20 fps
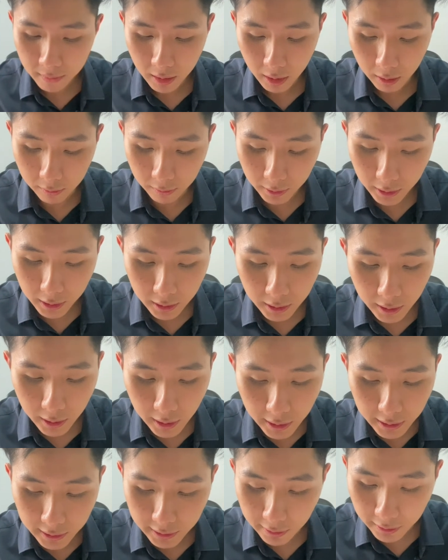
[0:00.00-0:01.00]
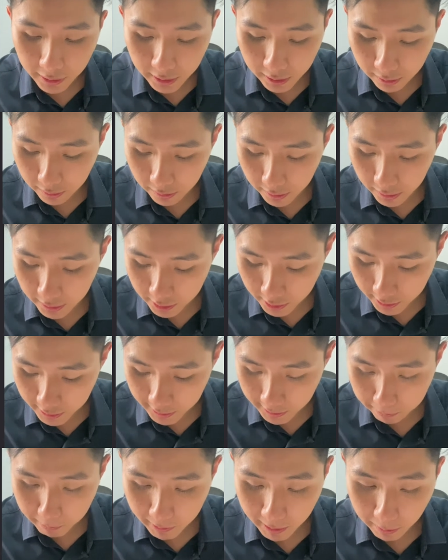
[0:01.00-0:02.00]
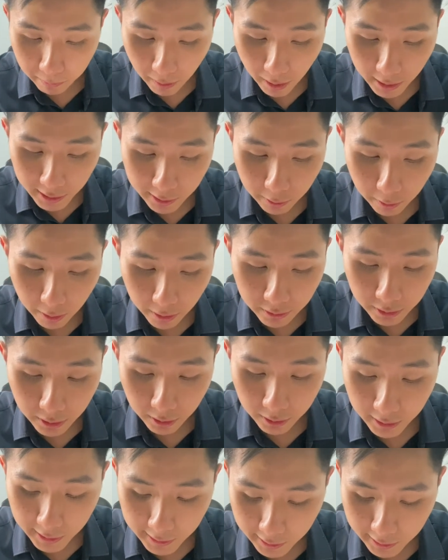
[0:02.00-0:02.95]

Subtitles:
All right. So here is just some partial question on this